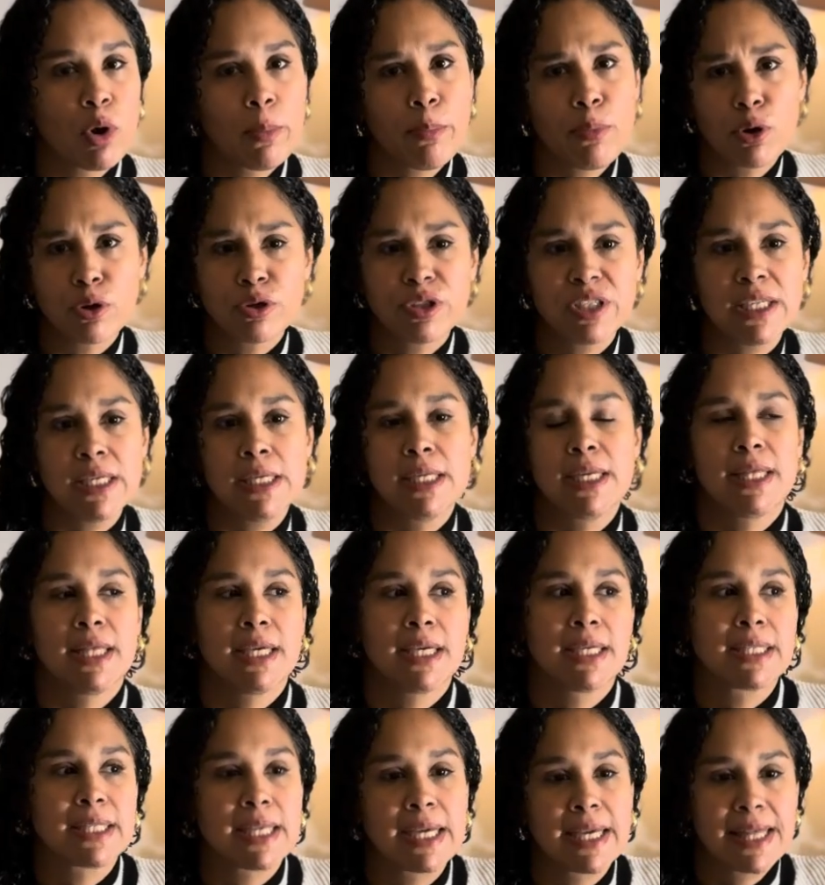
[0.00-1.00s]
protein and
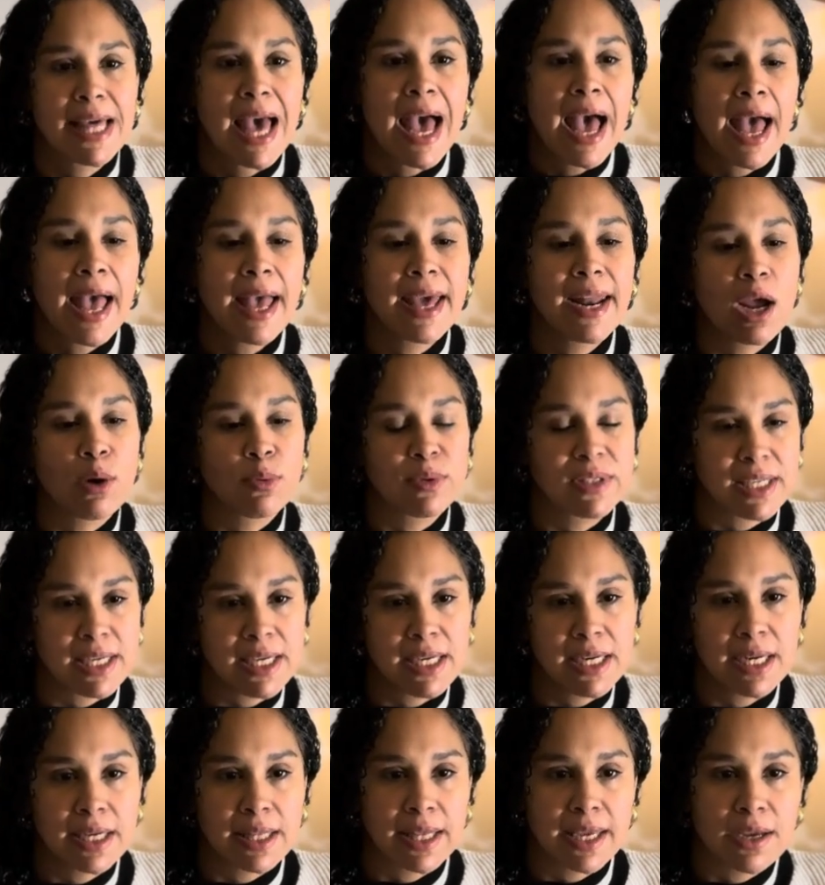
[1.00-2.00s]
things like that, and I was
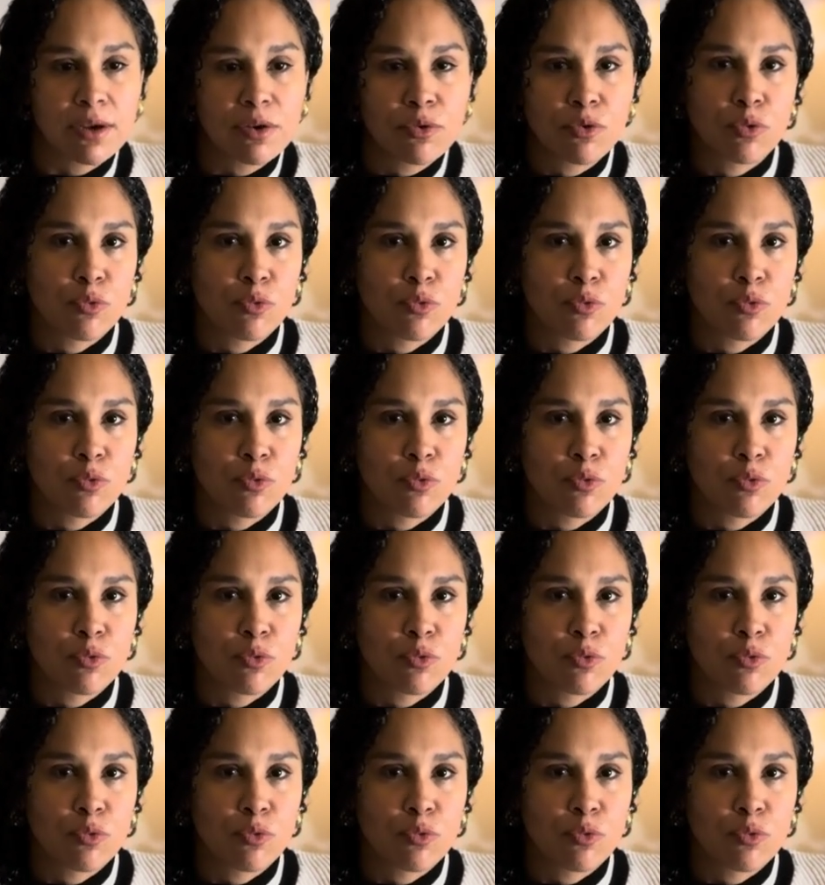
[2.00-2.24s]
eating like,